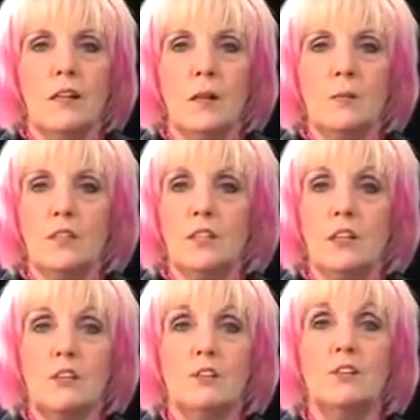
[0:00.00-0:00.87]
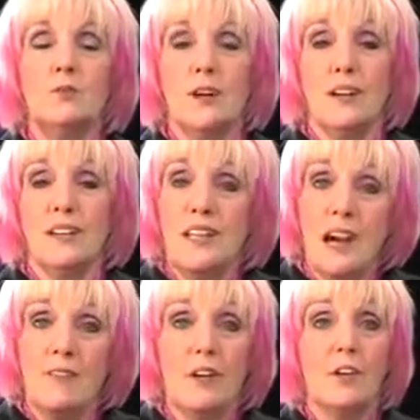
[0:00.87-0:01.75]
Let me tell you, you are
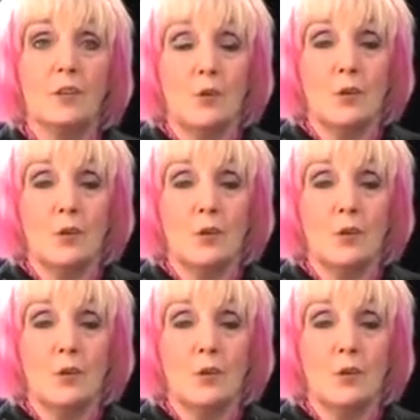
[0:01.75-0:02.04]
never